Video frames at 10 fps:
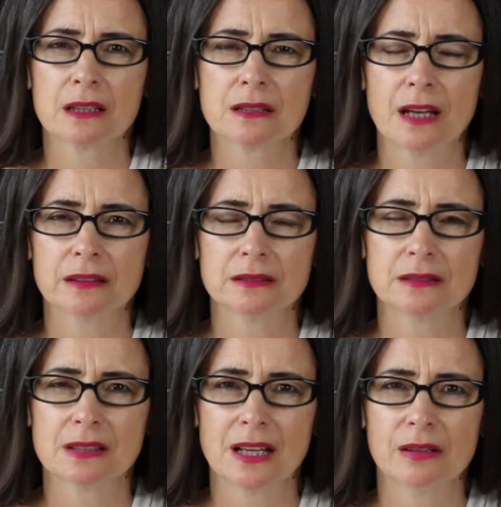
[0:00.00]
Is
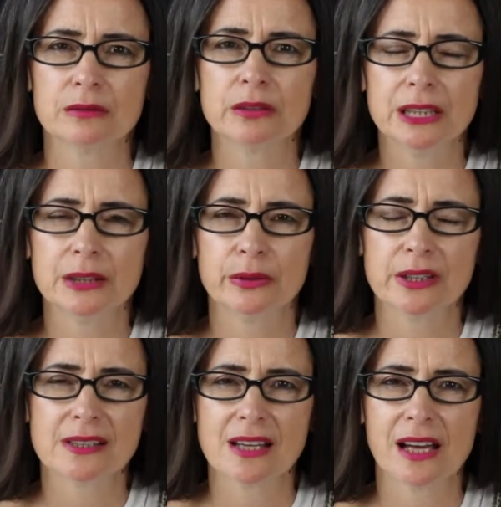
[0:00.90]
that really where
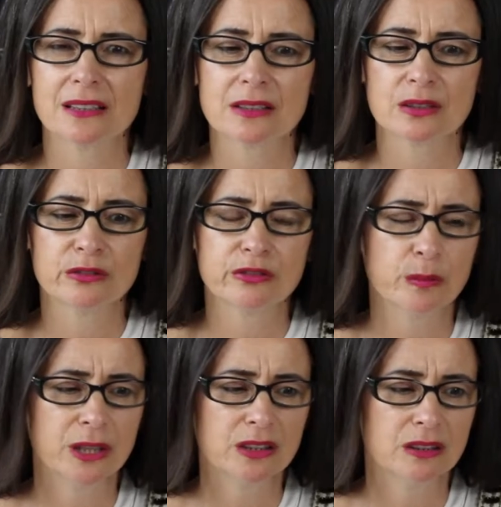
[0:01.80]
it's at?" So for
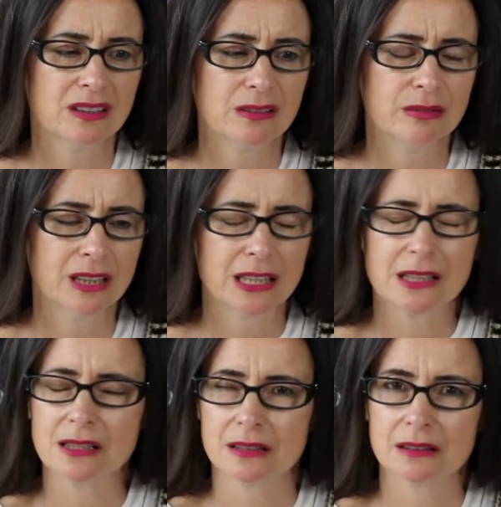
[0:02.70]
me, no, it
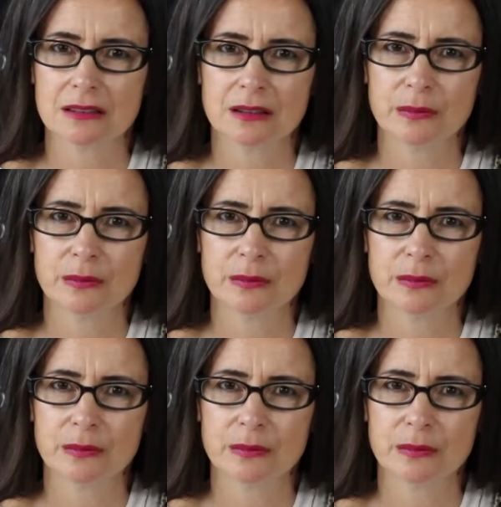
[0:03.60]
really isn't.